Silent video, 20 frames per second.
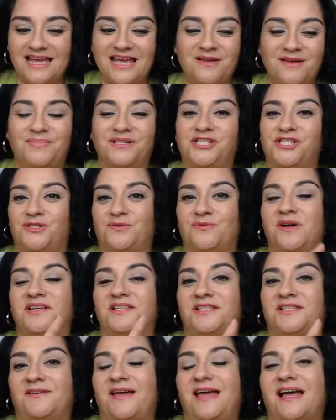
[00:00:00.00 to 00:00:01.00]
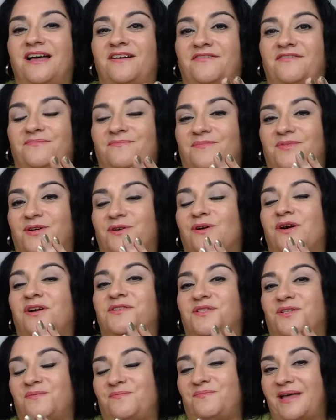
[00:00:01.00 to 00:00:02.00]
But you're
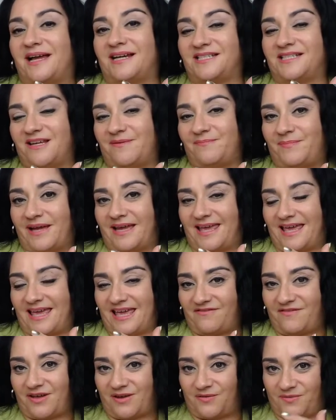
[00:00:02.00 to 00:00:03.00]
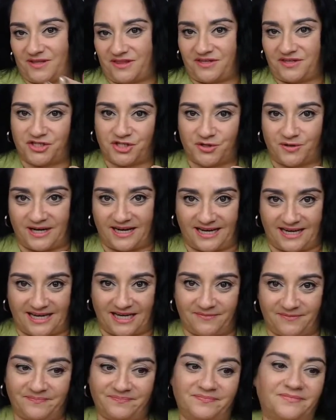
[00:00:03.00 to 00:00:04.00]
also backed up by Avon with their training.